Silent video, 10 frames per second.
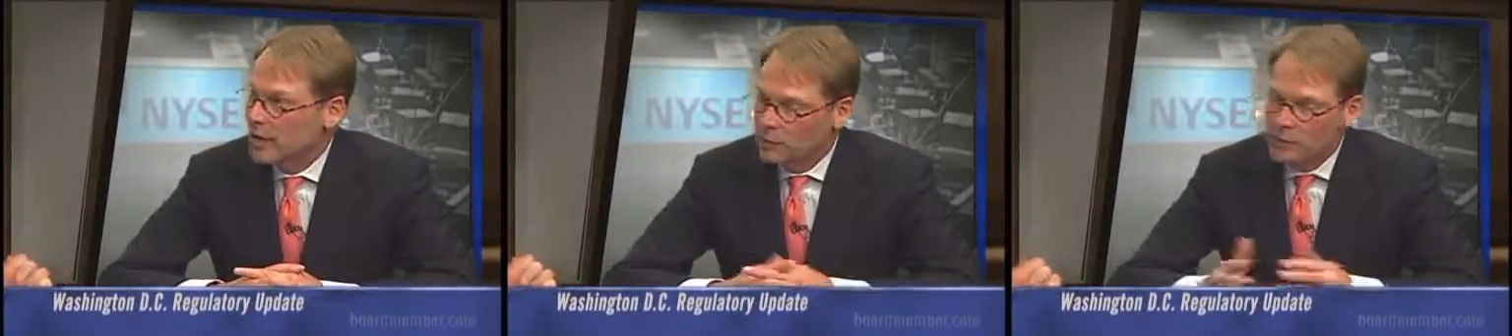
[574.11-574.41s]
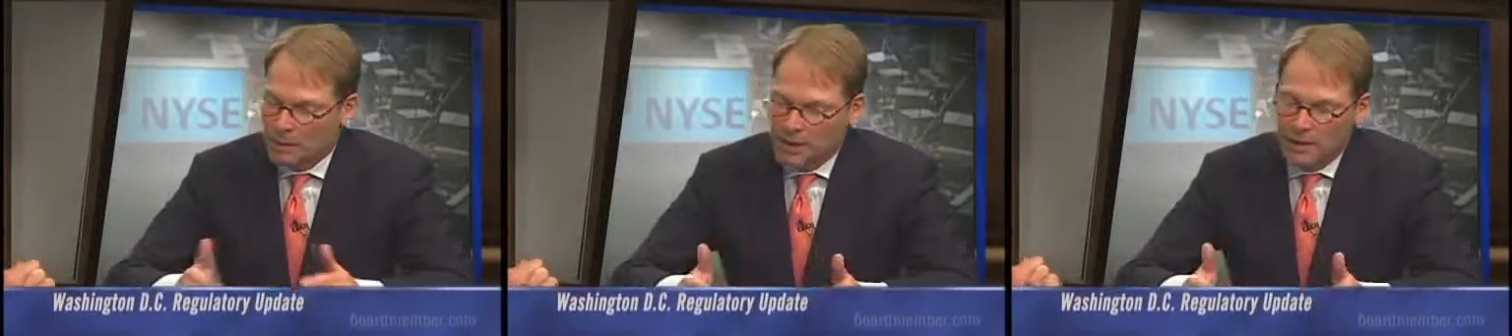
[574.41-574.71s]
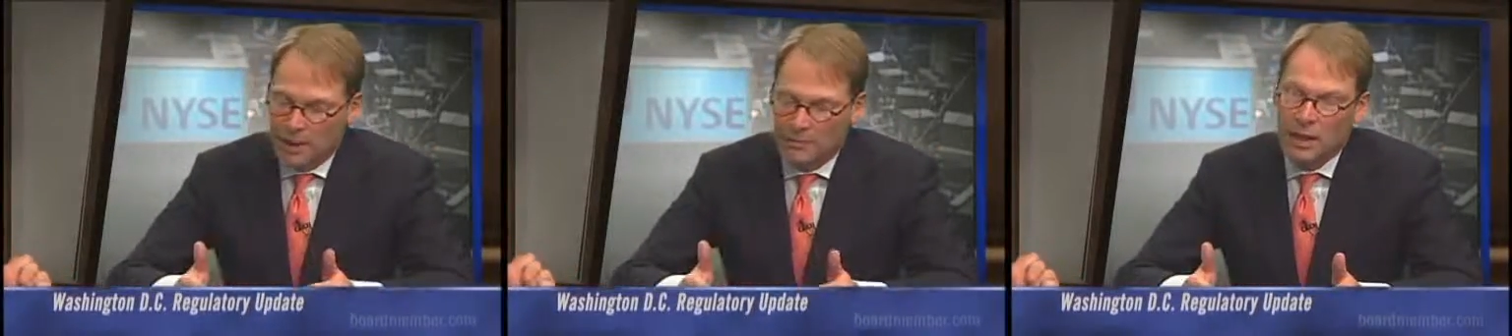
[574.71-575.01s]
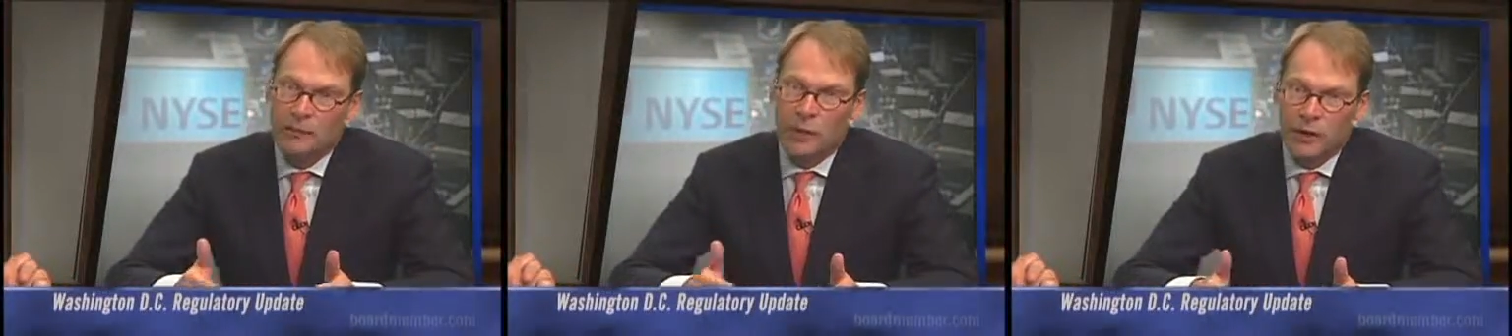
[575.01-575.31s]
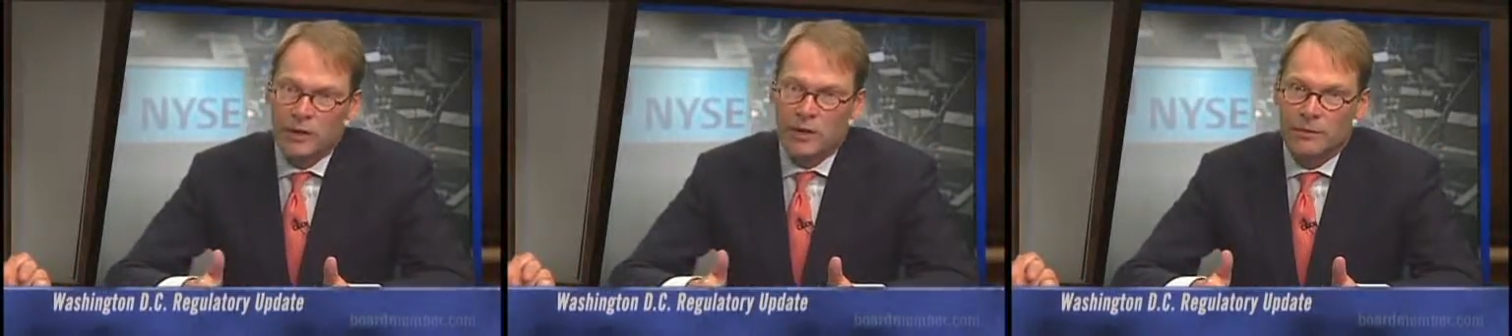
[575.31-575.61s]
and we spent a day meeting
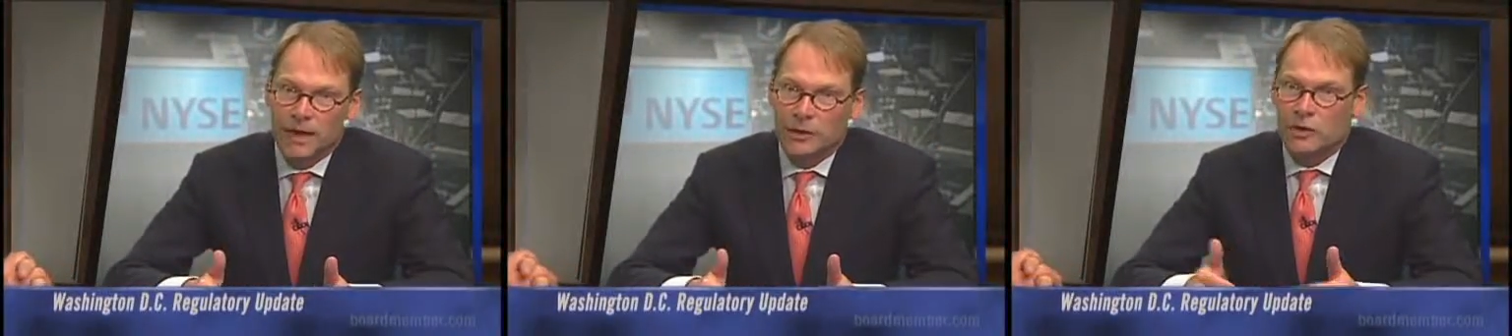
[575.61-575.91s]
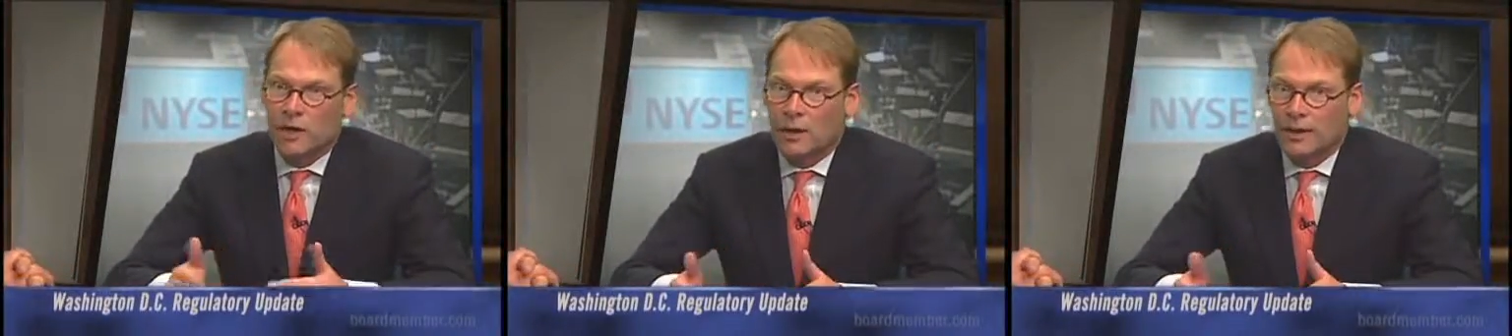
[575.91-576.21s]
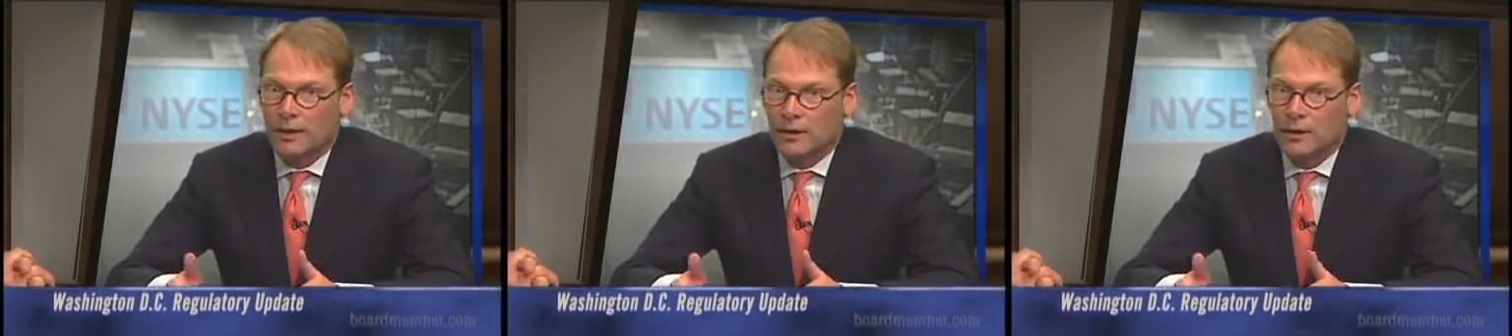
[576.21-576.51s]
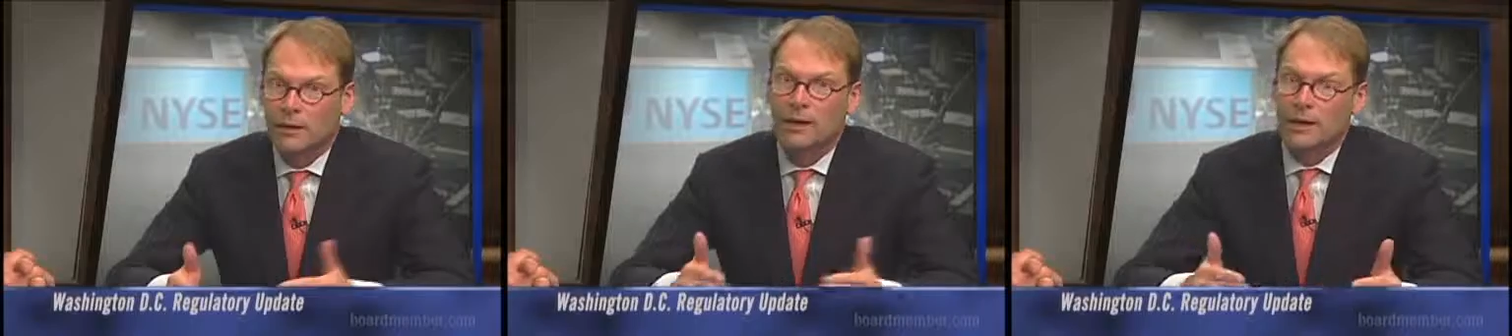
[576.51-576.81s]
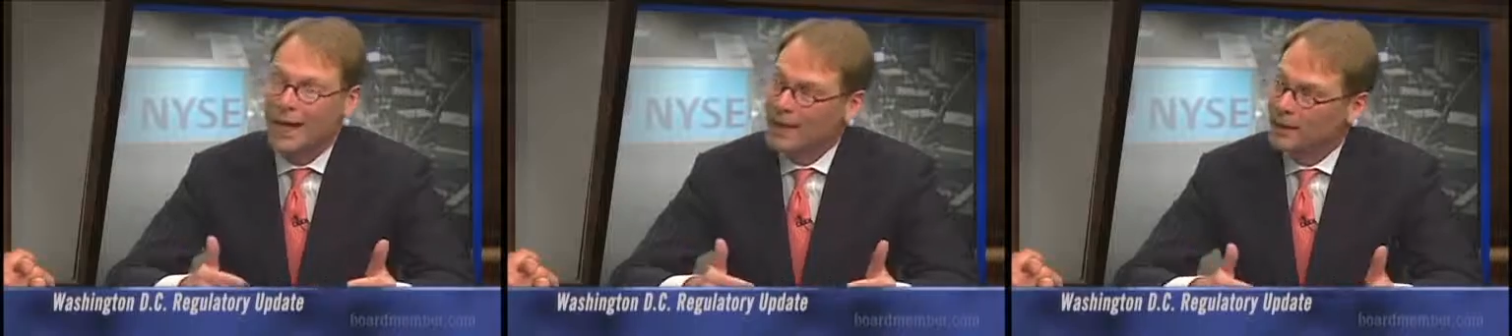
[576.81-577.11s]
policymakers on the Hill
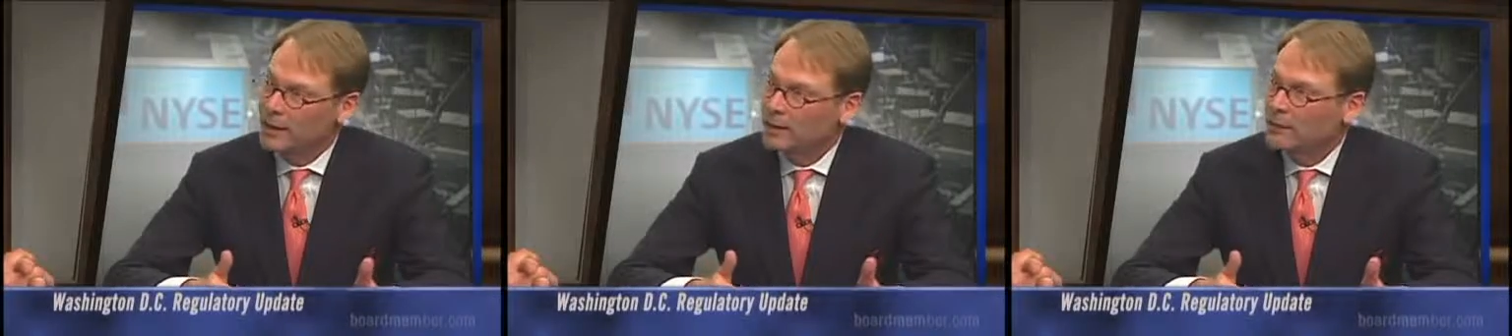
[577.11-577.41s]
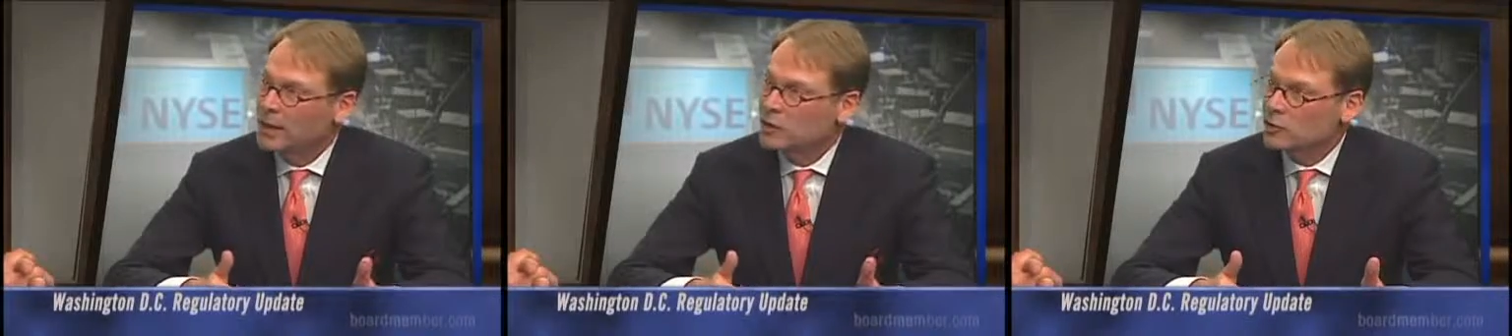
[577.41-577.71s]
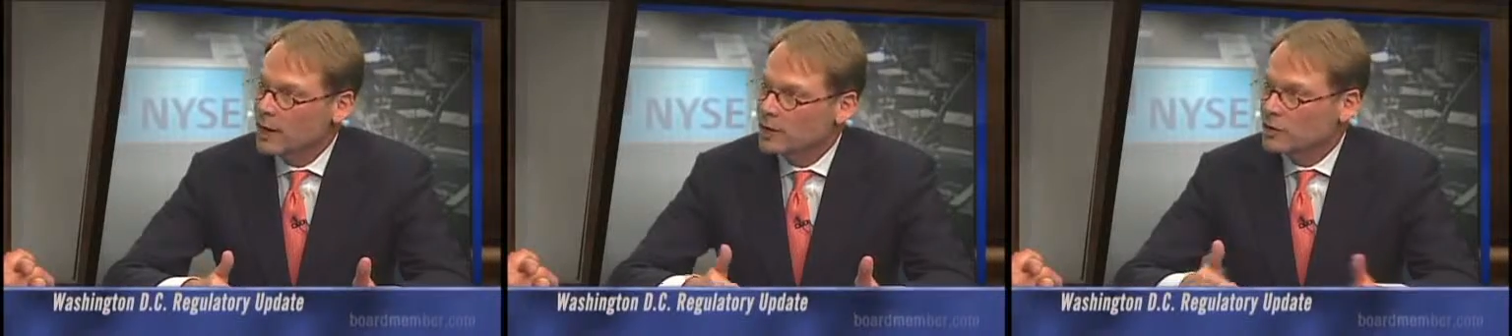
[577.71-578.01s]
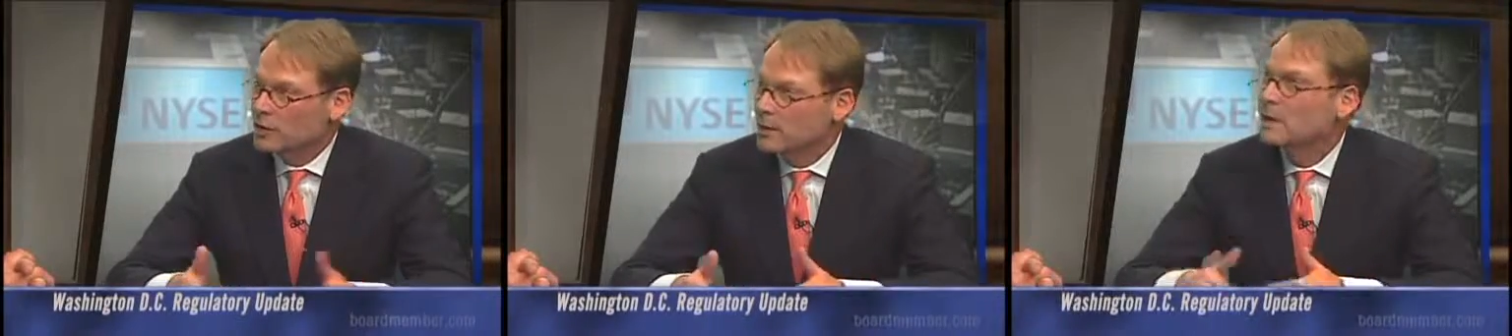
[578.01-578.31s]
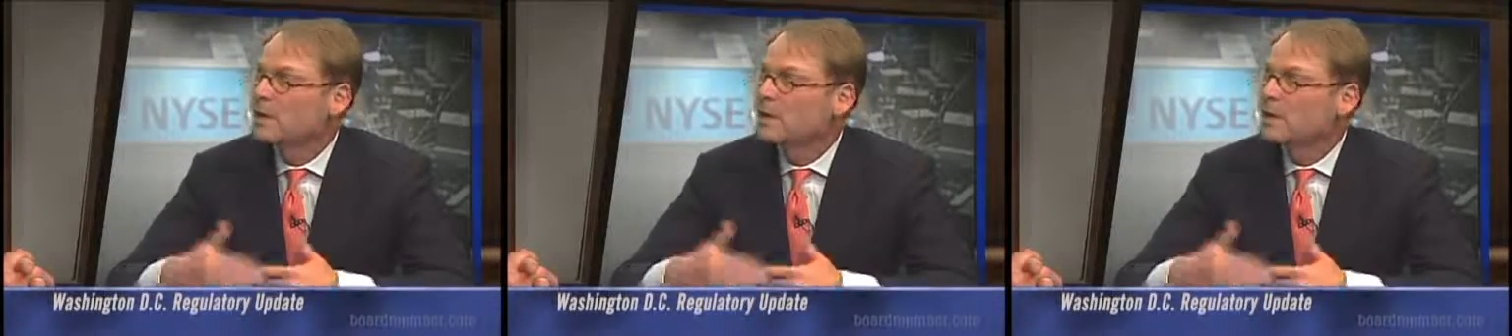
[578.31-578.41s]
and in the administration,